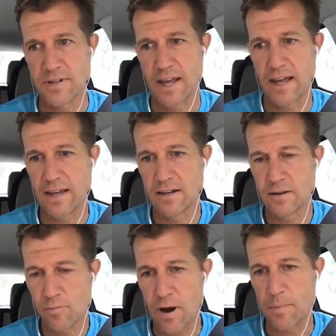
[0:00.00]

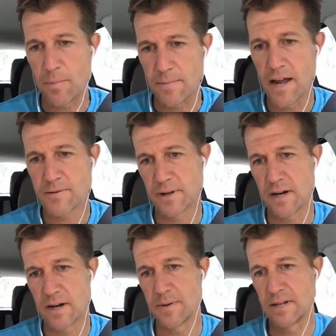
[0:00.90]
pertain to property
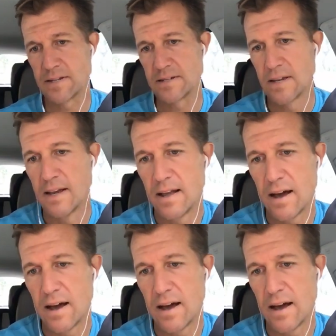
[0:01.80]
management companies